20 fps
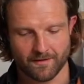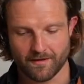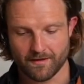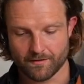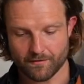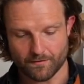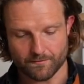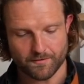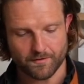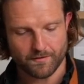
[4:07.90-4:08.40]

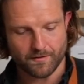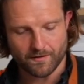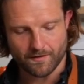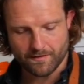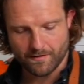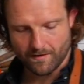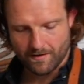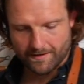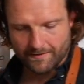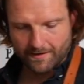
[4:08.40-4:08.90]
So I'm just going
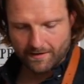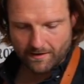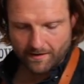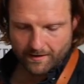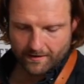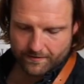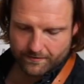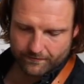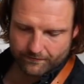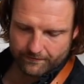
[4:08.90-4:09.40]
to tie the
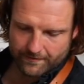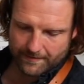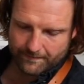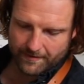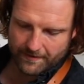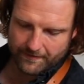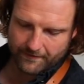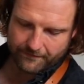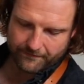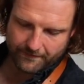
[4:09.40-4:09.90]
last rib
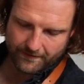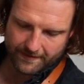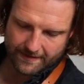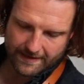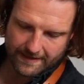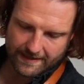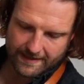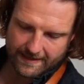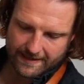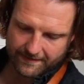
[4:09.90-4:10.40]
at the front
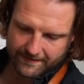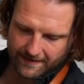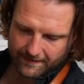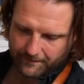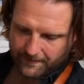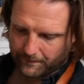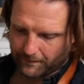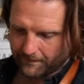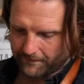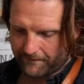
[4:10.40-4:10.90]
here, and then
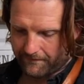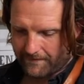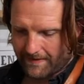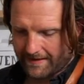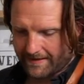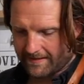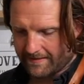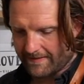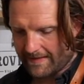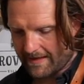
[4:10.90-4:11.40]
we will
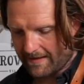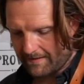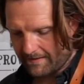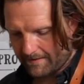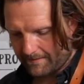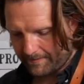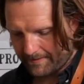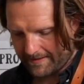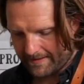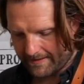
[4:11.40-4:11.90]
face that
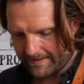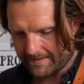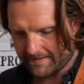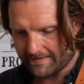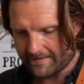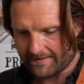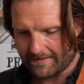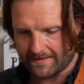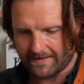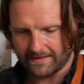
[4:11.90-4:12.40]
up and
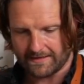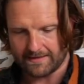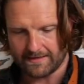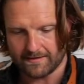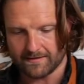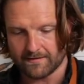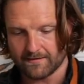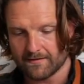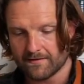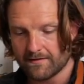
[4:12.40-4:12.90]

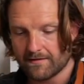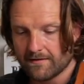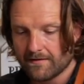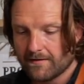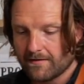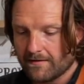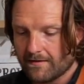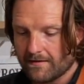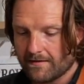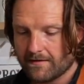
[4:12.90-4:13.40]
see
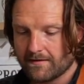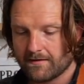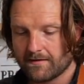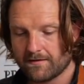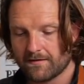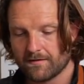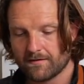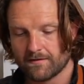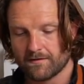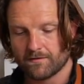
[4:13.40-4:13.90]

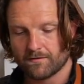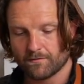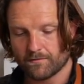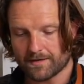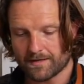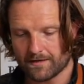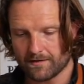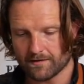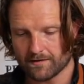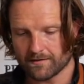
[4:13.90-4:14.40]

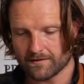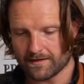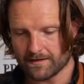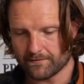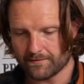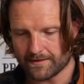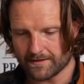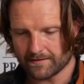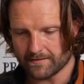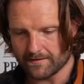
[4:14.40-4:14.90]
what it looks
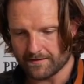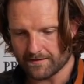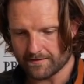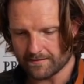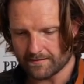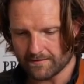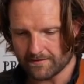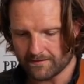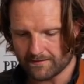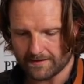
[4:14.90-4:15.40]
like when it's nice
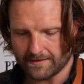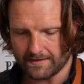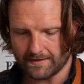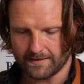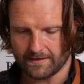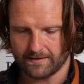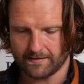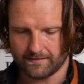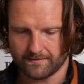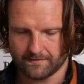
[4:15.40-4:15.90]
and
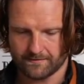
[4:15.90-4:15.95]
tidy.